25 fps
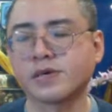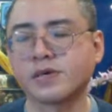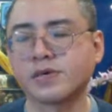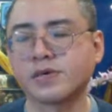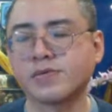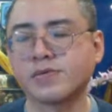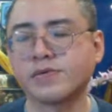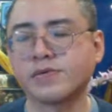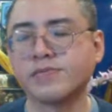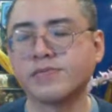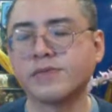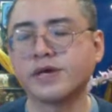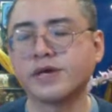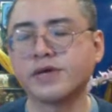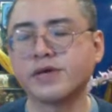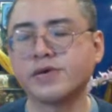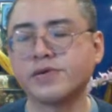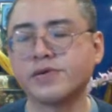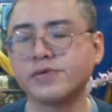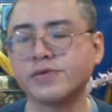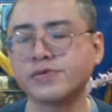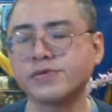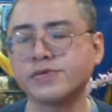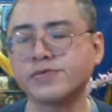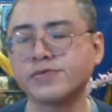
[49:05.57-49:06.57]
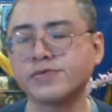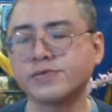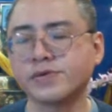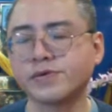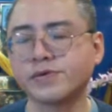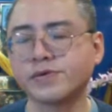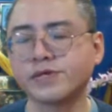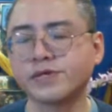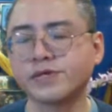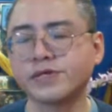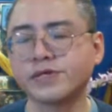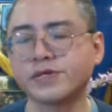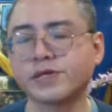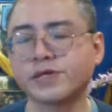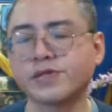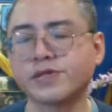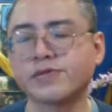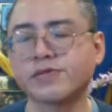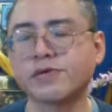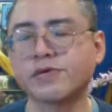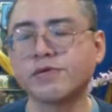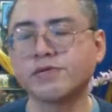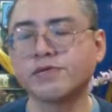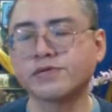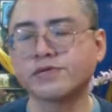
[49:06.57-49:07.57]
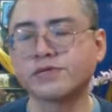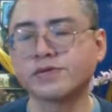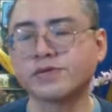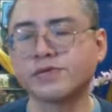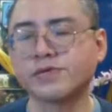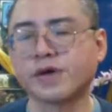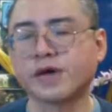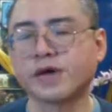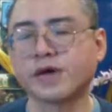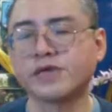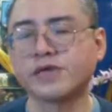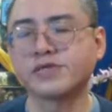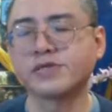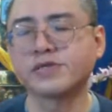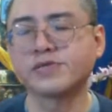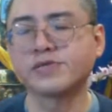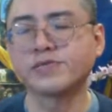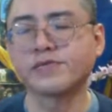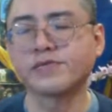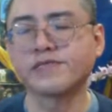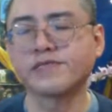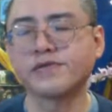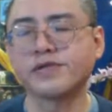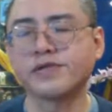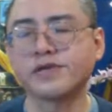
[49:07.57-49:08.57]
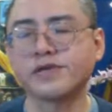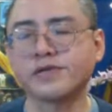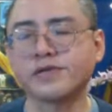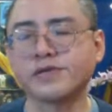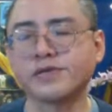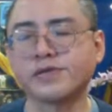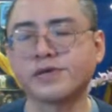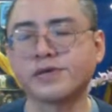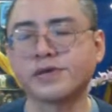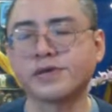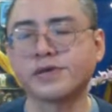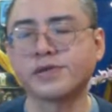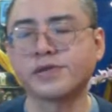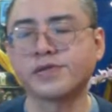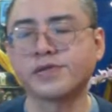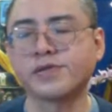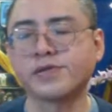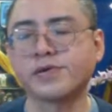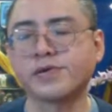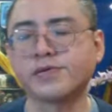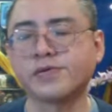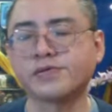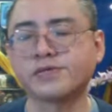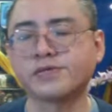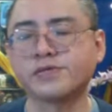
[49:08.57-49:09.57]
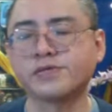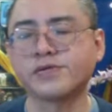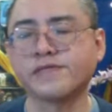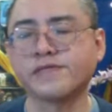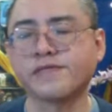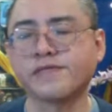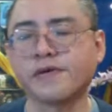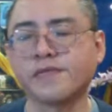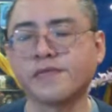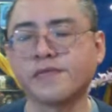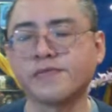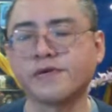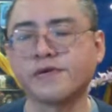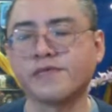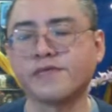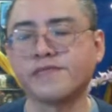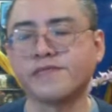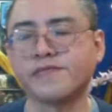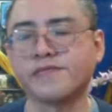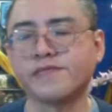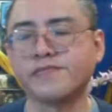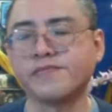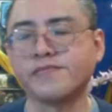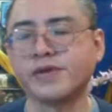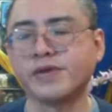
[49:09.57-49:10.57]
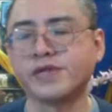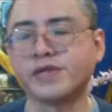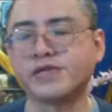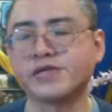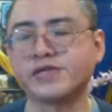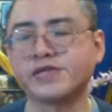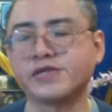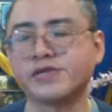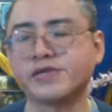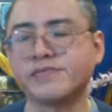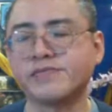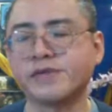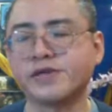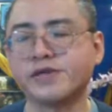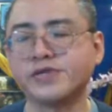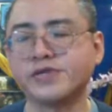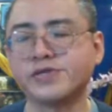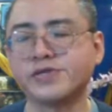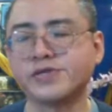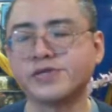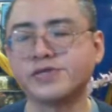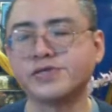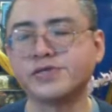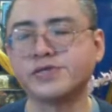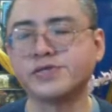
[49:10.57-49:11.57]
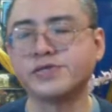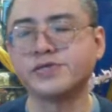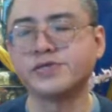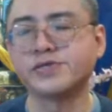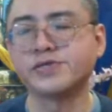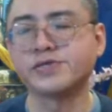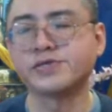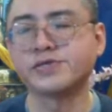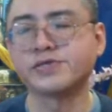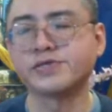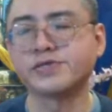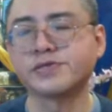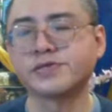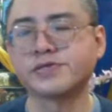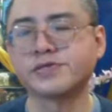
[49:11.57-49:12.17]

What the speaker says: we may also notice thoughts arising within it, thoughts in the form of mental images,